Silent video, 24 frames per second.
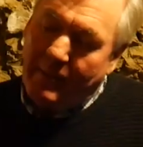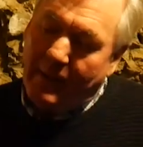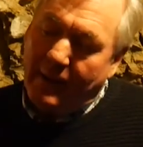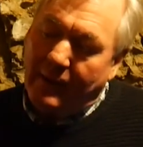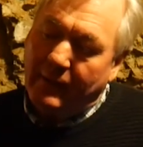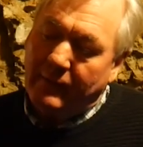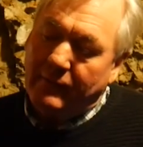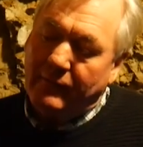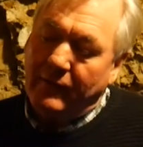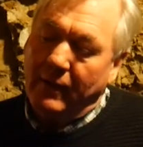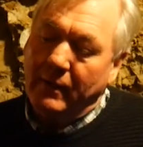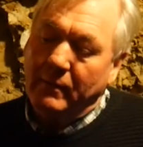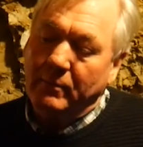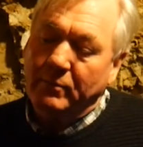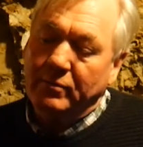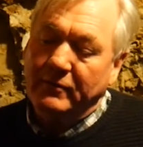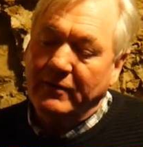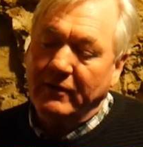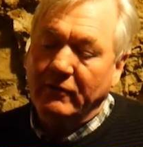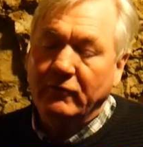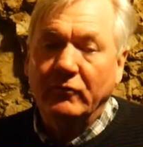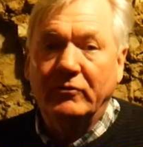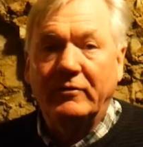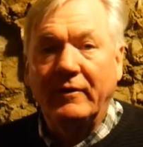About uh,
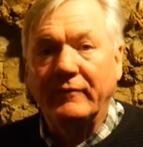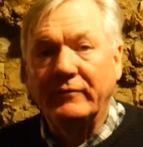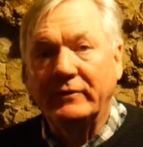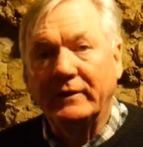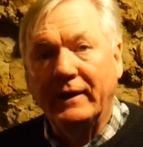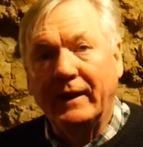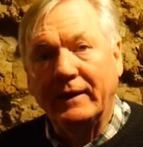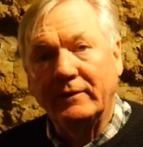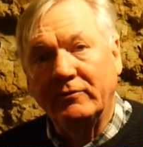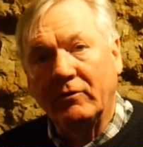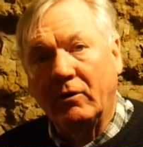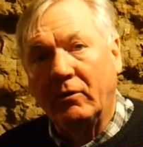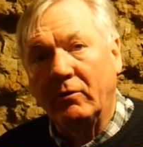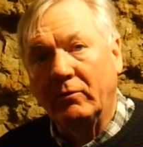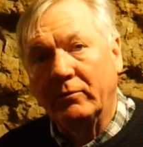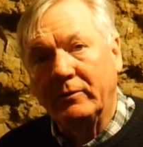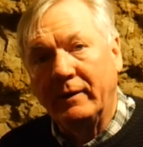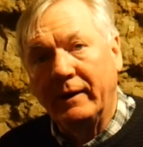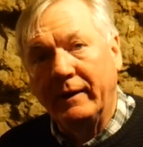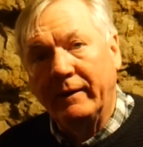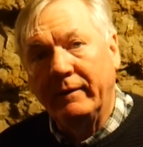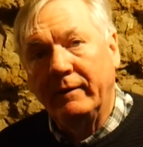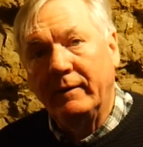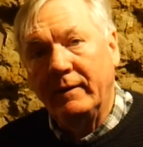six or seven days old
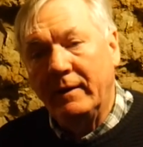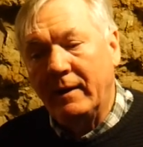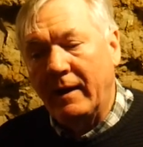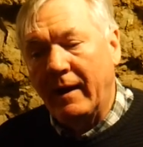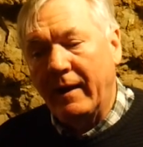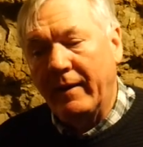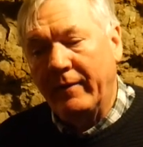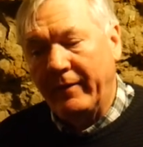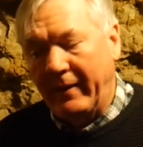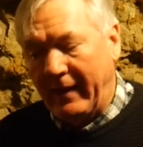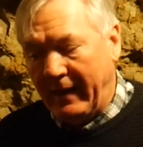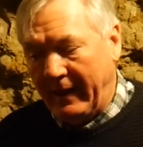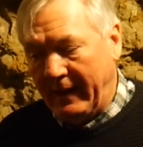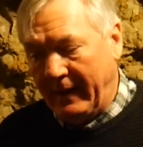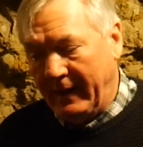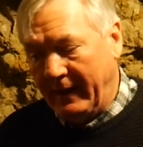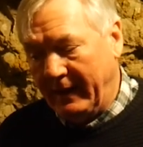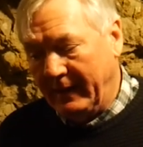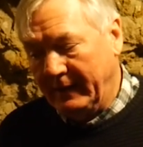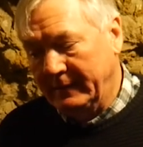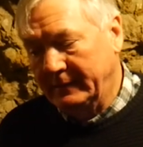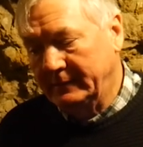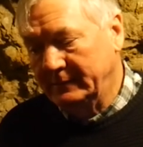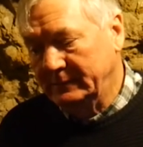now, and they
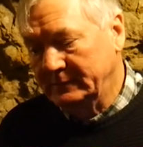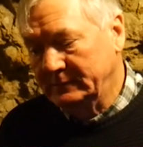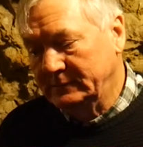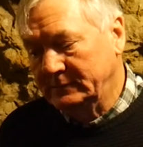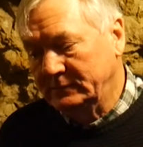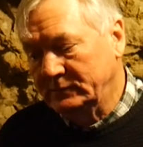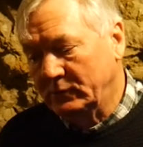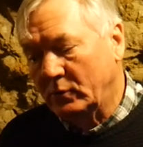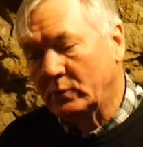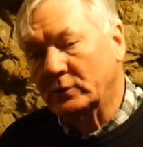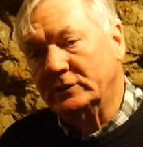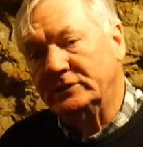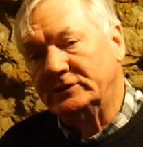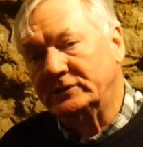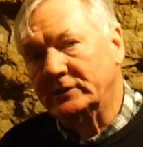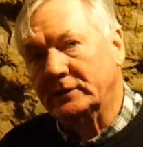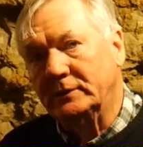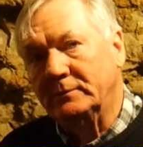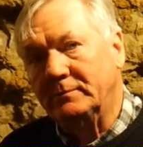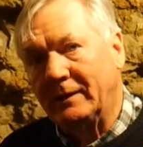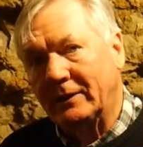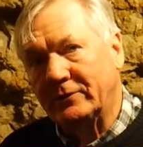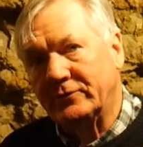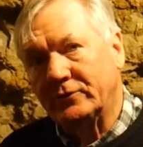are
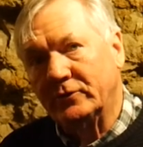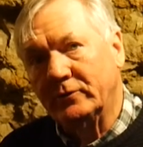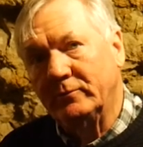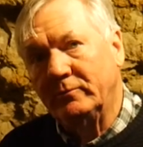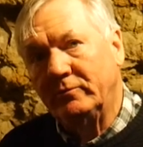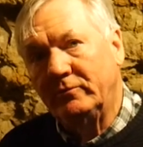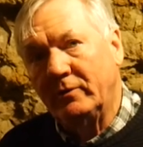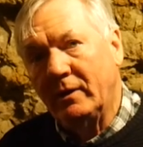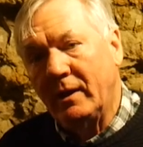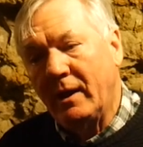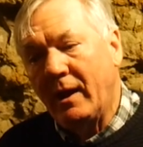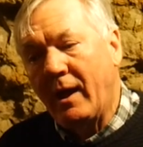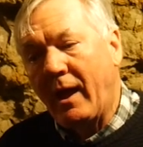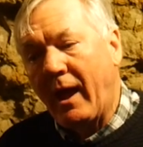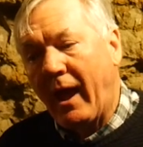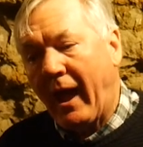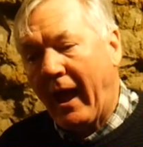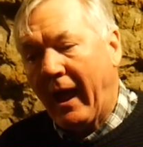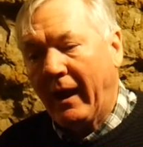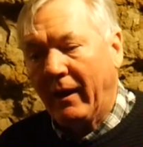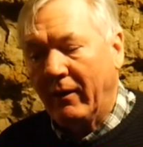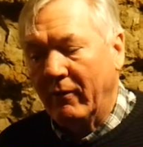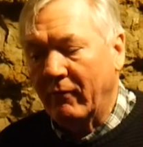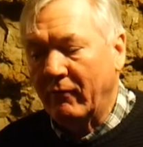oyster mushrooms
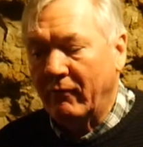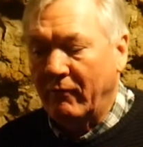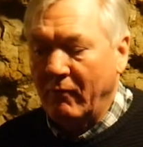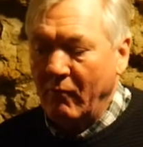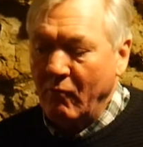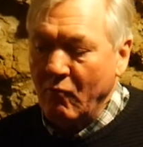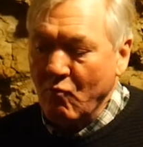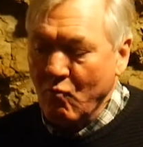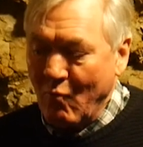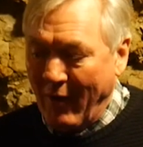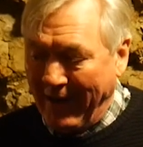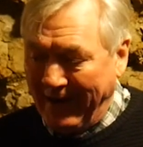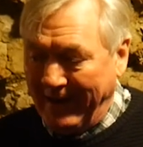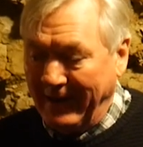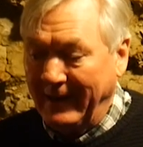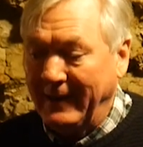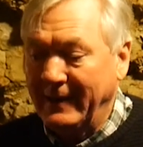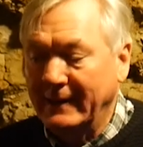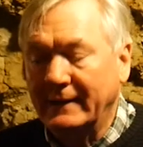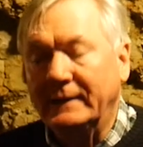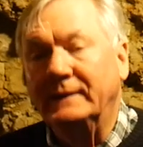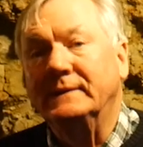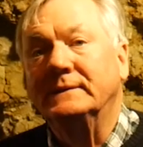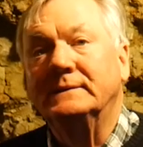and ready
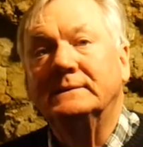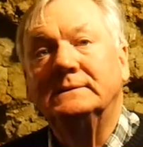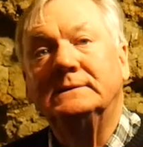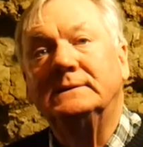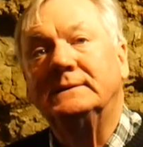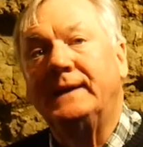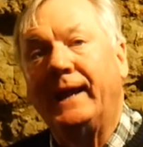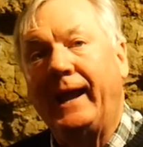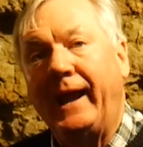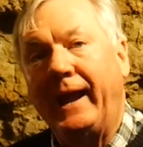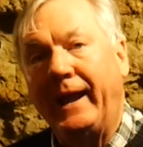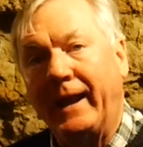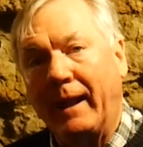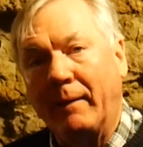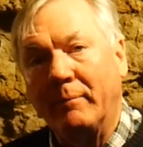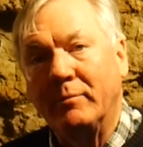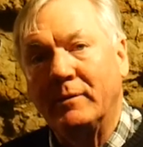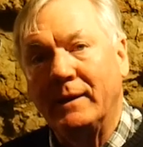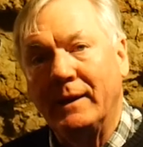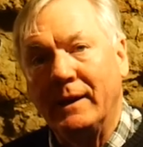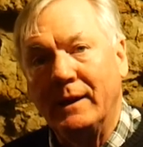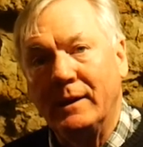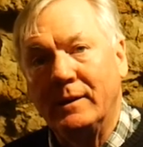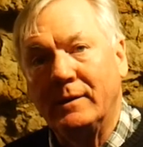to head
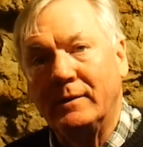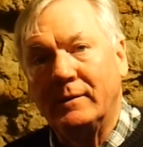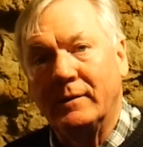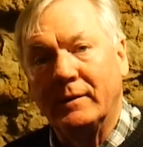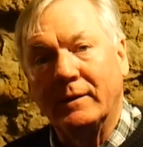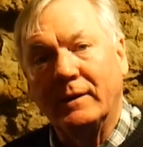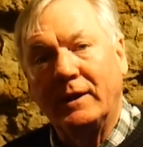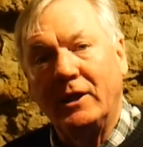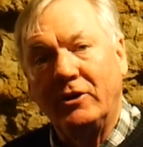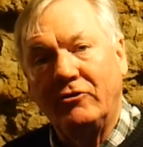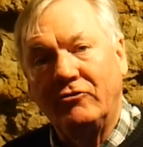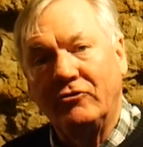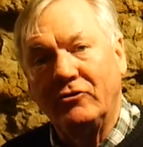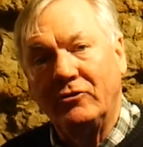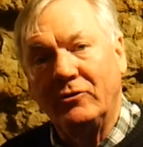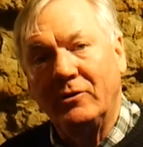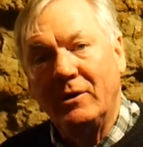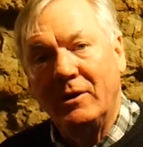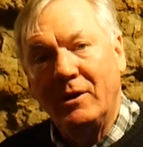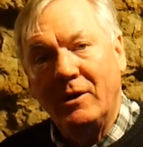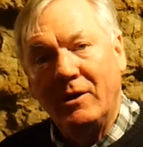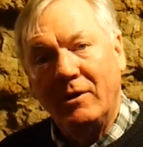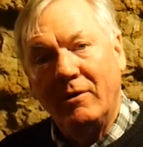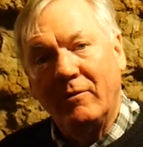upstairs to the kitchen
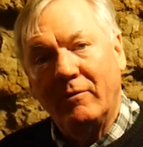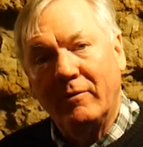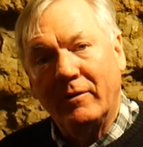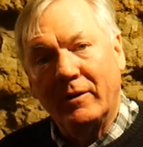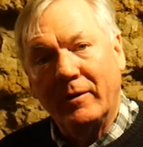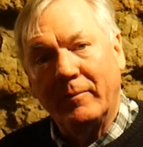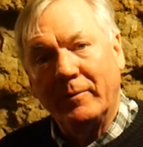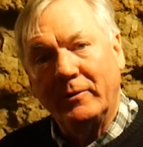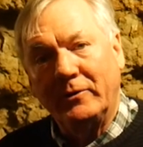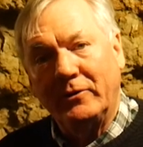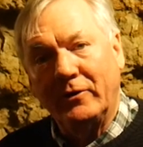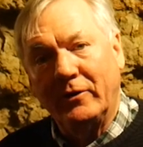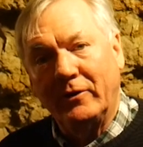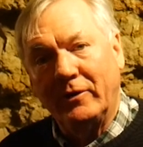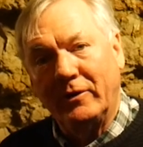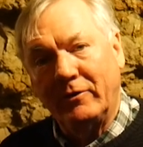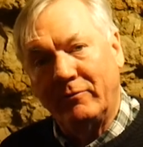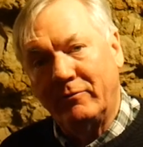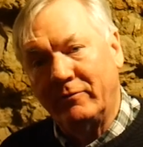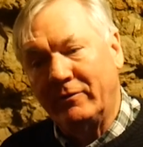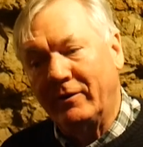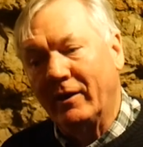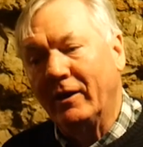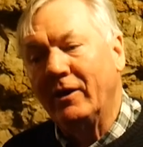where they were turned
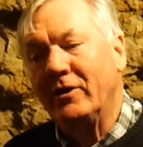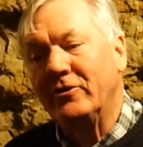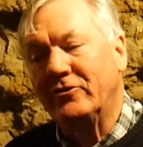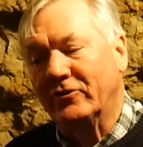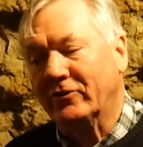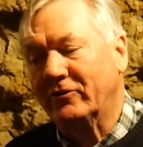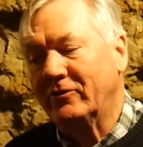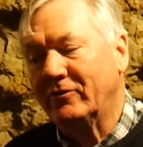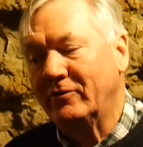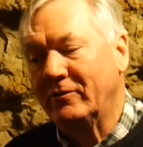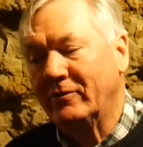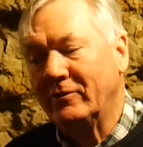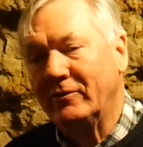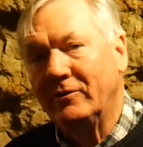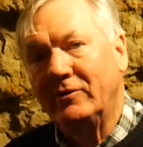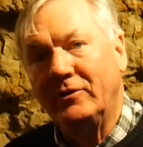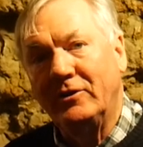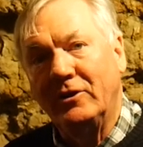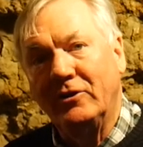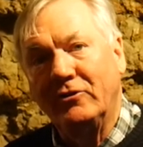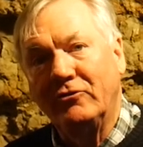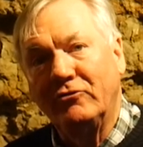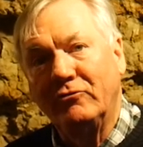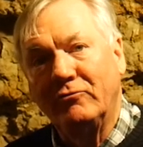into delicious
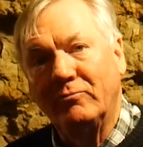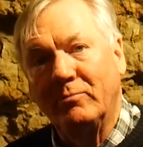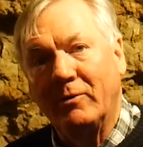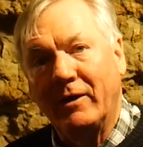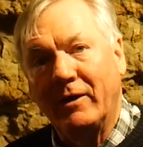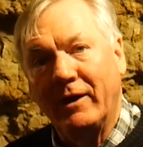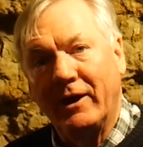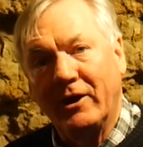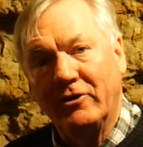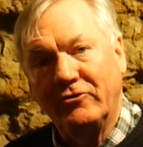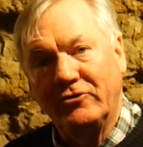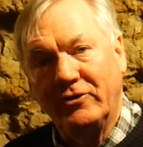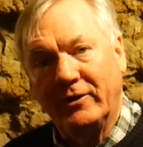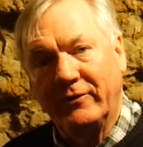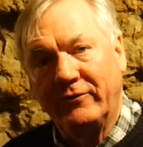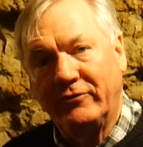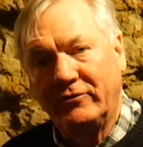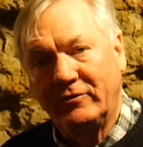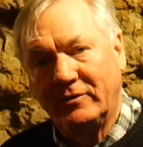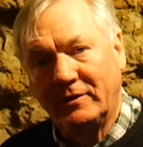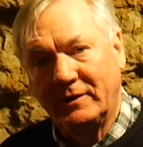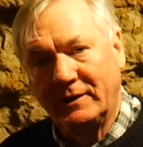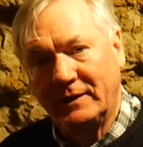dish by our chefs.